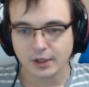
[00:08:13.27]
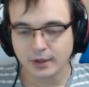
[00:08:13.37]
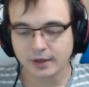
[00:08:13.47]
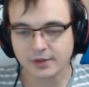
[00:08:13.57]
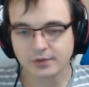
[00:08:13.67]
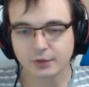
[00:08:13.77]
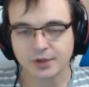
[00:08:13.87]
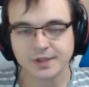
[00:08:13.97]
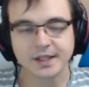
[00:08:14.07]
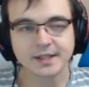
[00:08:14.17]
You have this
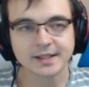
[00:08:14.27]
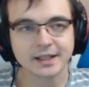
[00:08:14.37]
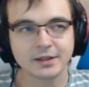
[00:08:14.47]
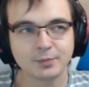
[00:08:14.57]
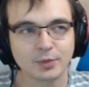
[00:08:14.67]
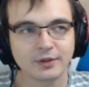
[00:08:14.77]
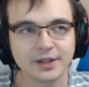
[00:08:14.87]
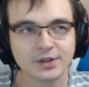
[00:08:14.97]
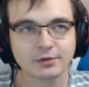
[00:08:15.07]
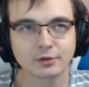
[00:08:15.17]
4/6 and it
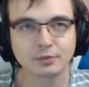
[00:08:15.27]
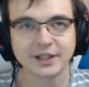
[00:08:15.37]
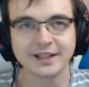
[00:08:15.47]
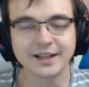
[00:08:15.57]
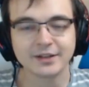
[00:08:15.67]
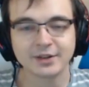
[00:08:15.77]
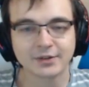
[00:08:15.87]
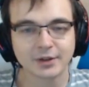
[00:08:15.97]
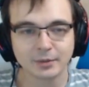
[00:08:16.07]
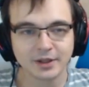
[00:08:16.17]
prevents you from playing any
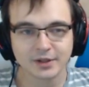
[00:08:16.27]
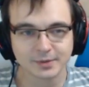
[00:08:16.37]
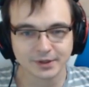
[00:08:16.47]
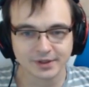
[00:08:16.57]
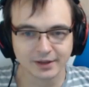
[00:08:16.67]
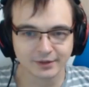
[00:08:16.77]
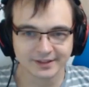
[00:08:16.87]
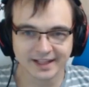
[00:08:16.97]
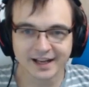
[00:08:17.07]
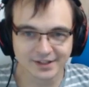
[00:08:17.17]
Death minions because they
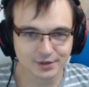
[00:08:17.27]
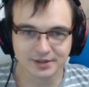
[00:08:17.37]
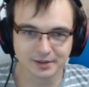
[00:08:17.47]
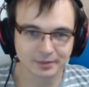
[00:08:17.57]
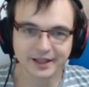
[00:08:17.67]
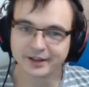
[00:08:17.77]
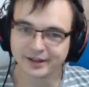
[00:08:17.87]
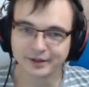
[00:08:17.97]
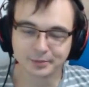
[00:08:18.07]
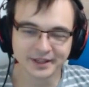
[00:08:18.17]
will die as soon as
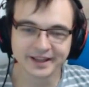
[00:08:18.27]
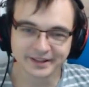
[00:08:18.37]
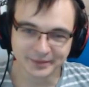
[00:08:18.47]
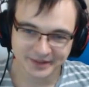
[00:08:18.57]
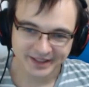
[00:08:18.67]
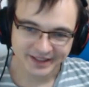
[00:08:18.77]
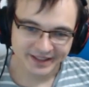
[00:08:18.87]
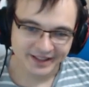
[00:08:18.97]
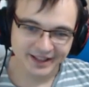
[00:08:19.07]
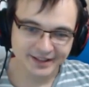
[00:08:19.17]
you play them.
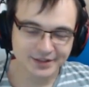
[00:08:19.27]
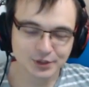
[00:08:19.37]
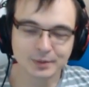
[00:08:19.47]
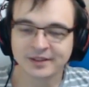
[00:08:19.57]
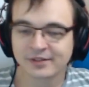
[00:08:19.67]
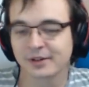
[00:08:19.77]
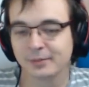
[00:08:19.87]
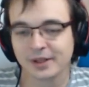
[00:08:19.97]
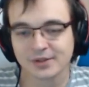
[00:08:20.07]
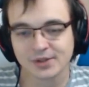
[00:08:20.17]
And there are so many
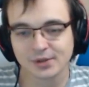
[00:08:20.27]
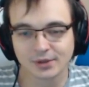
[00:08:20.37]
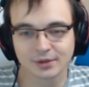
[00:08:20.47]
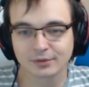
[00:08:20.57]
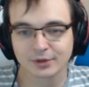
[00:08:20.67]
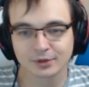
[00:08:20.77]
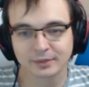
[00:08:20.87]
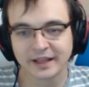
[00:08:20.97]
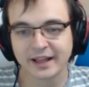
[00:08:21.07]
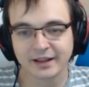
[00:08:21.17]
Death minions you don't want to
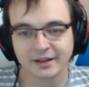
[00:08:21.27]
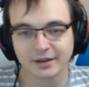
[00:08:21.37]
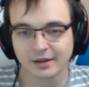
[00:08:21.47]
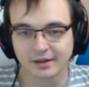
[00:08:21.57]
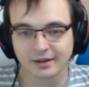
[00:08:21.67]
play